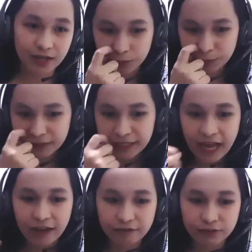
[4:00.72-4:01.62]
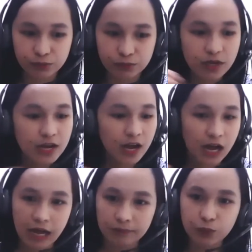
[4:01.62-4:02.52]
really have to
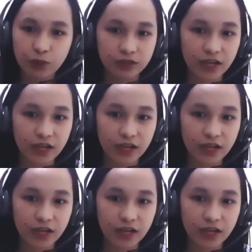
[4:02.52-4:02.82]
do a